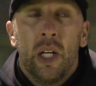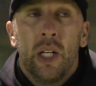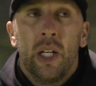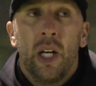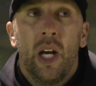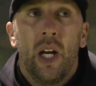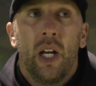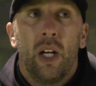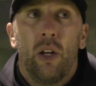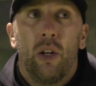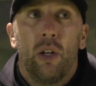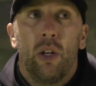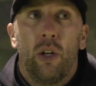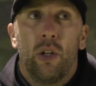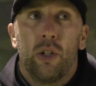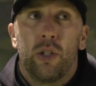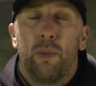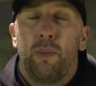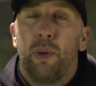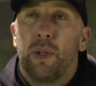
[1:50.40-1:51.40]
yeah,
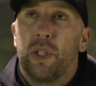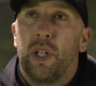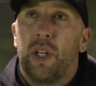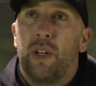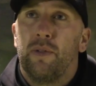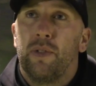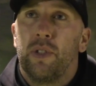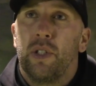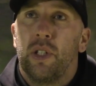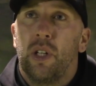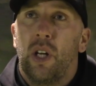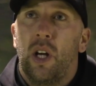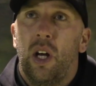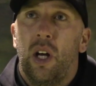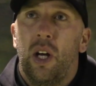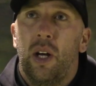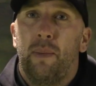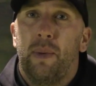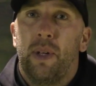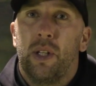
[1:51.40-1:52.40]
lots of positives
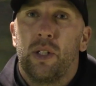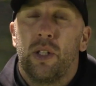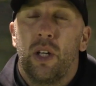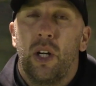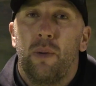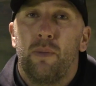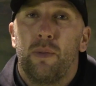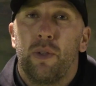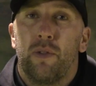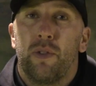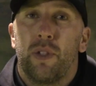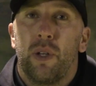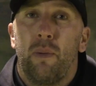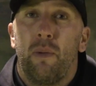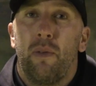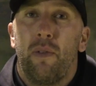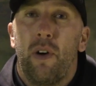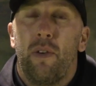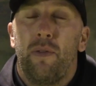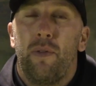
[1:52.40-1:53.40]
in terms of some
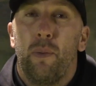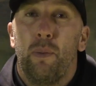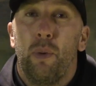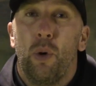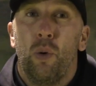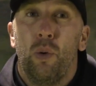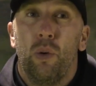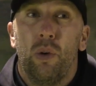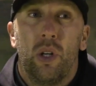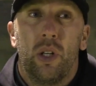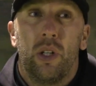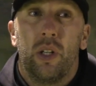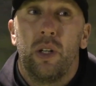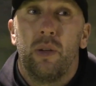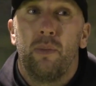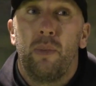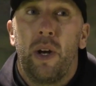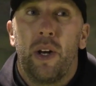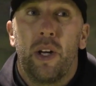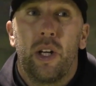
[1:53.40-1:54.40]
of our football and
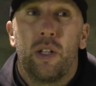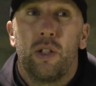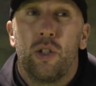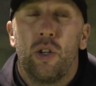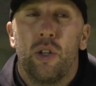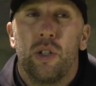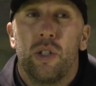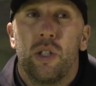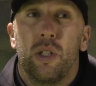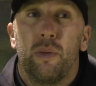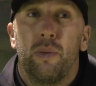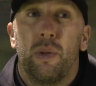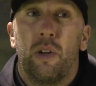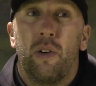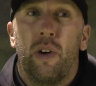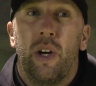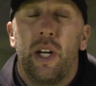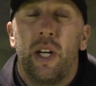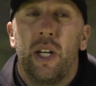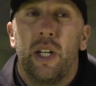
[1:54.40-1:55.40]
the amount of chances that we
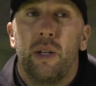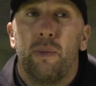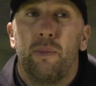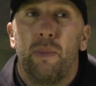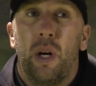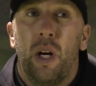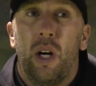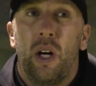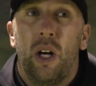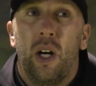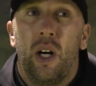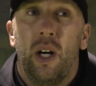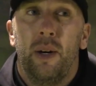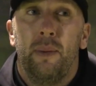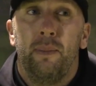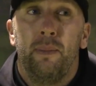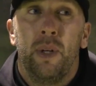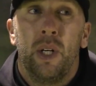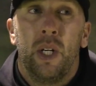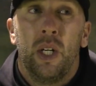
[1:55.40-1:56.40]
created. But
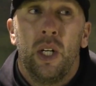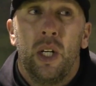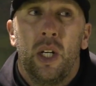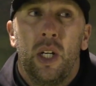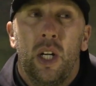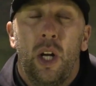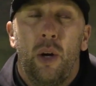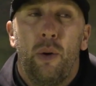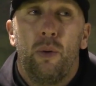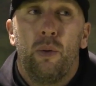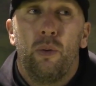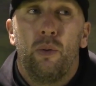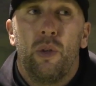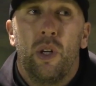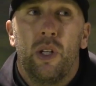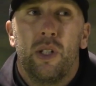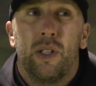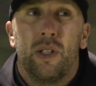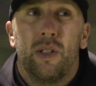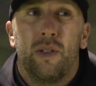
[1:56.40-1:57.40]
you know,
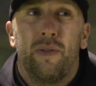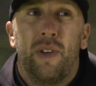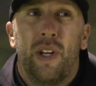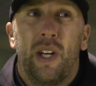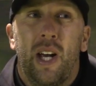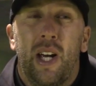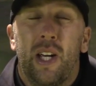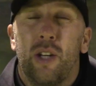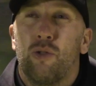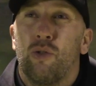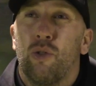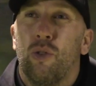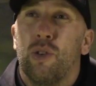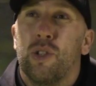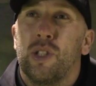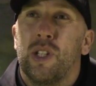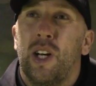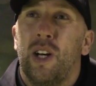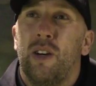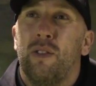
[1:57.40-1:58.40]
that's, I think, 8
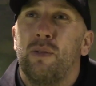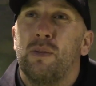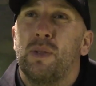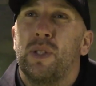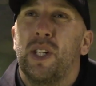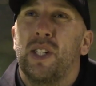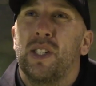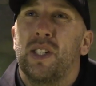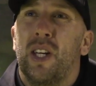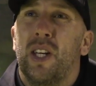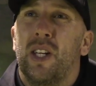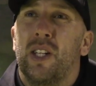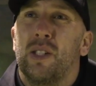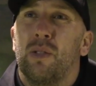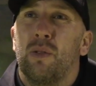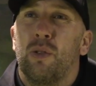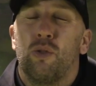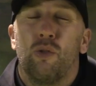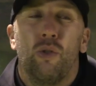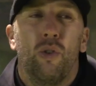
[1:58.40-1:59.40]
draws now from 16,
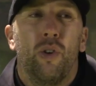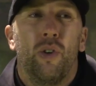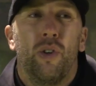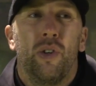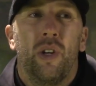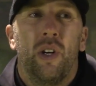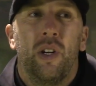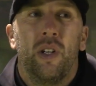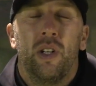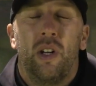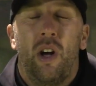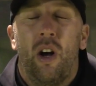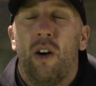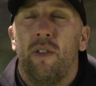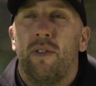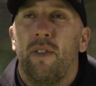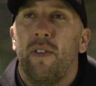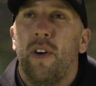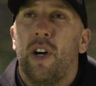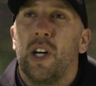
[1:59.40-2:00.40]
so we've drawn
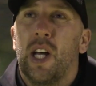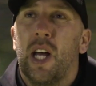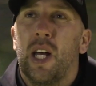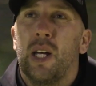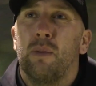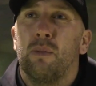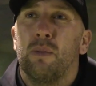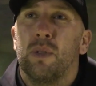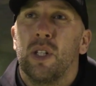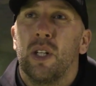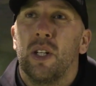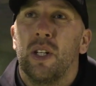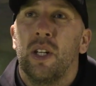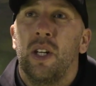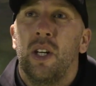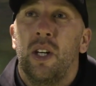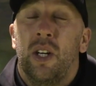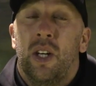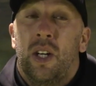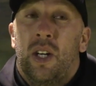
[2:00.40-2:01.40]
half of our games, and
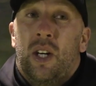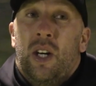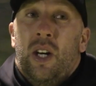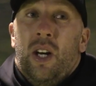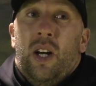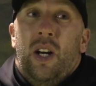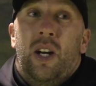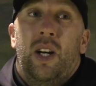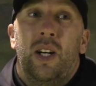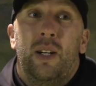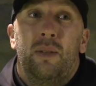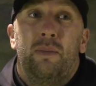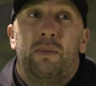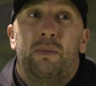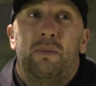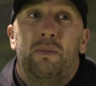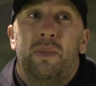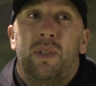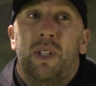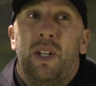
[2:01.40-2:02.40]

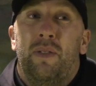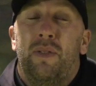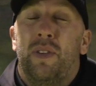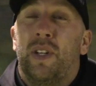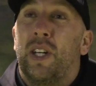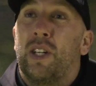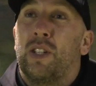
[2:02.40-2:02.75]
I think